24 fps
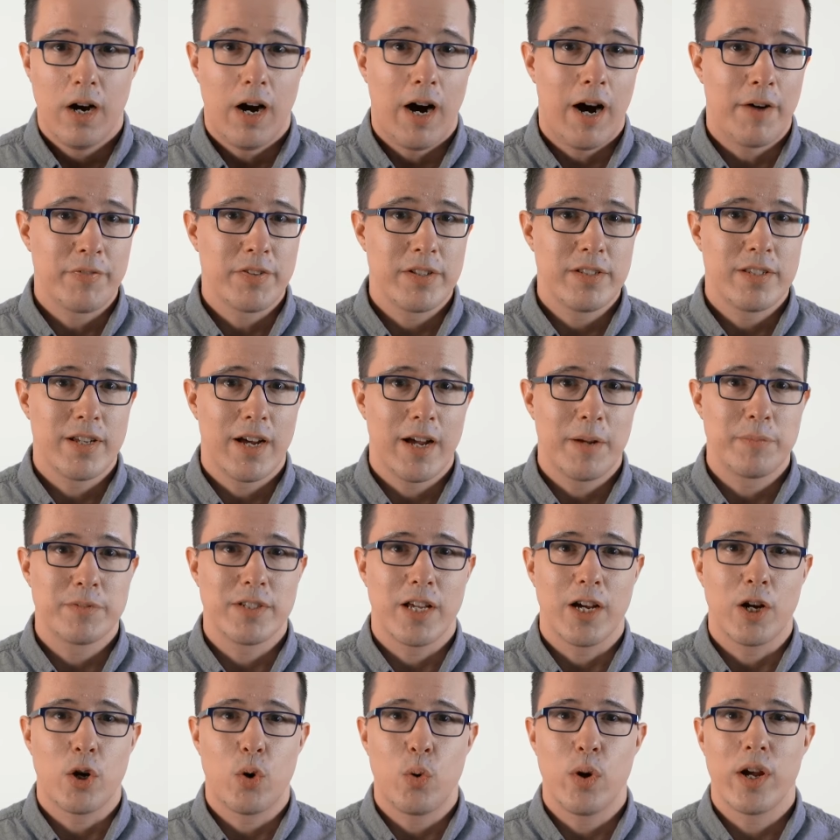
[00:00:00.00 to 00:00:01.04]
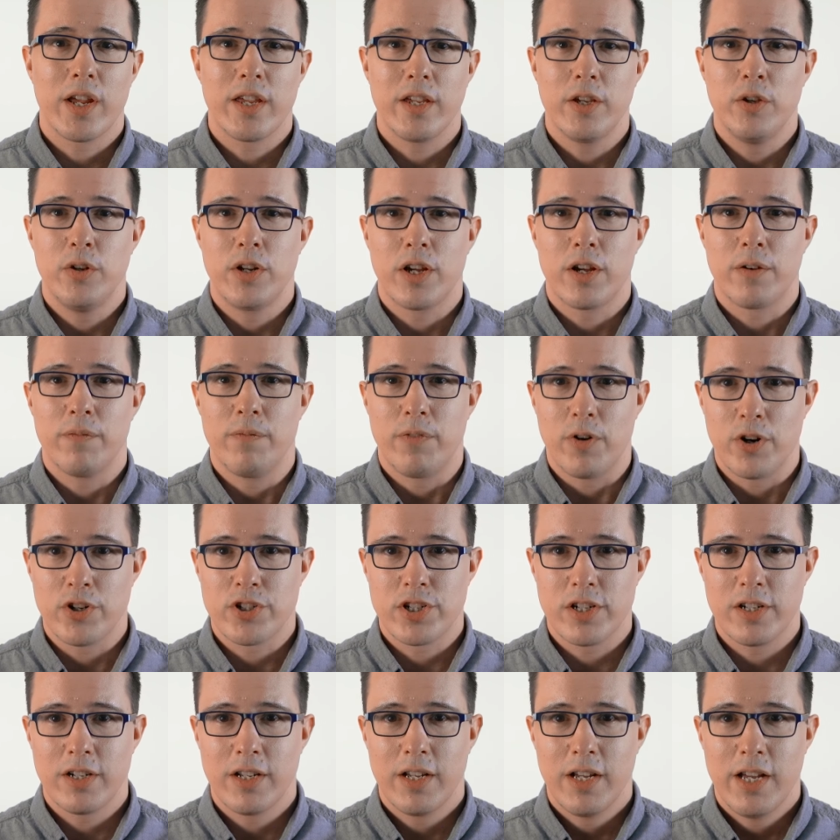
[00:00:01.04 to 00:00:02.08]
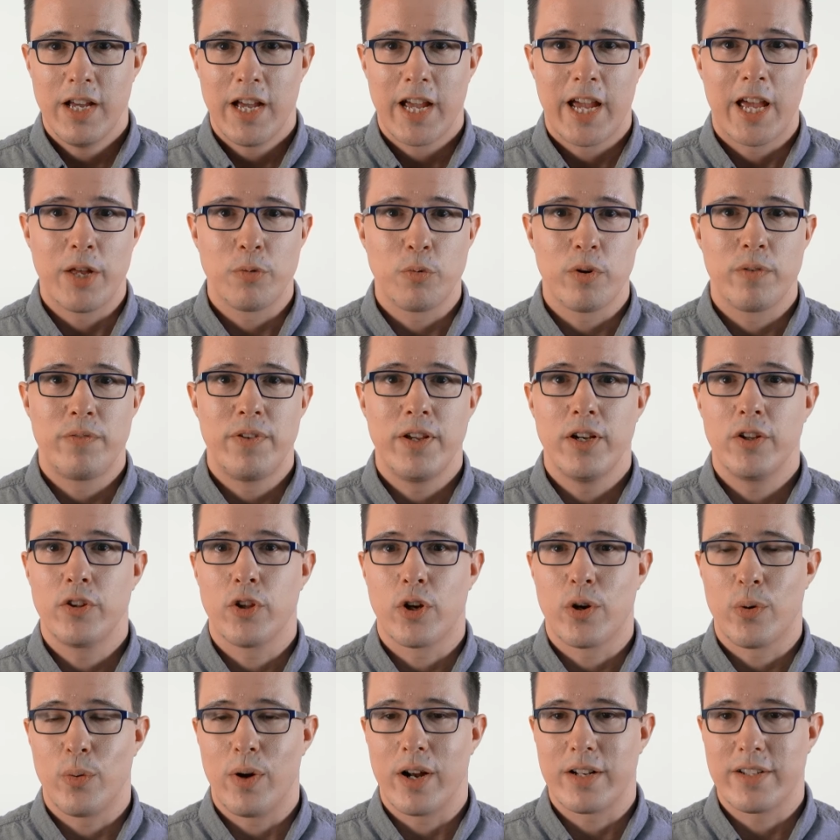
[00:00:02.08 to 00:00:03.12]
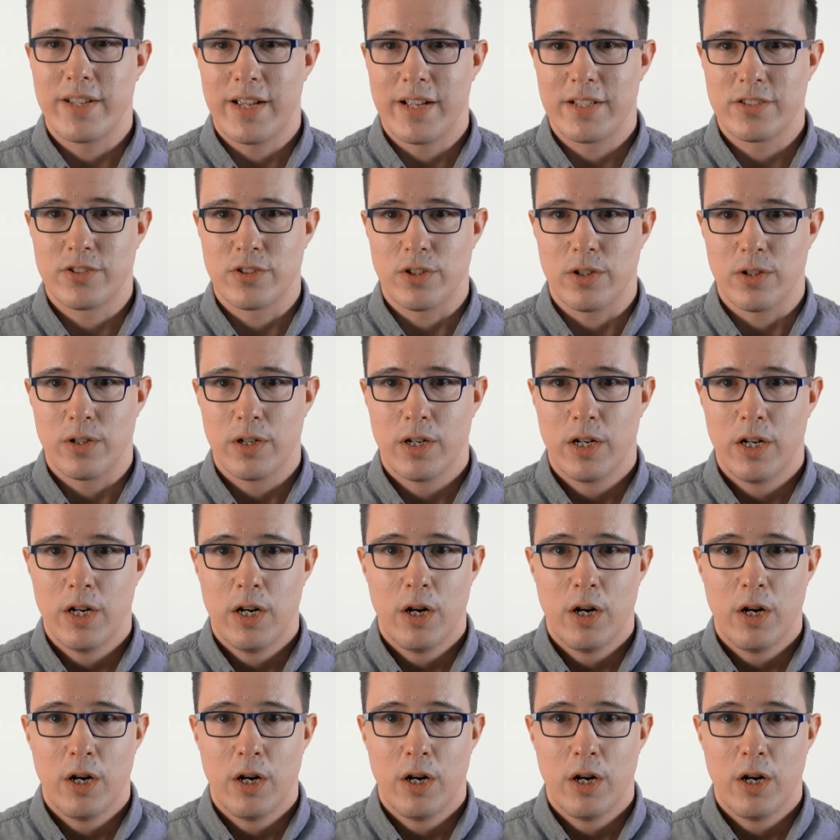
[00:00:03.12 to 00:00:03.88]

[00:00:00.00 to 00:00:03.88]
Oftentimes, a quick unit conversion can reveal the correct answer,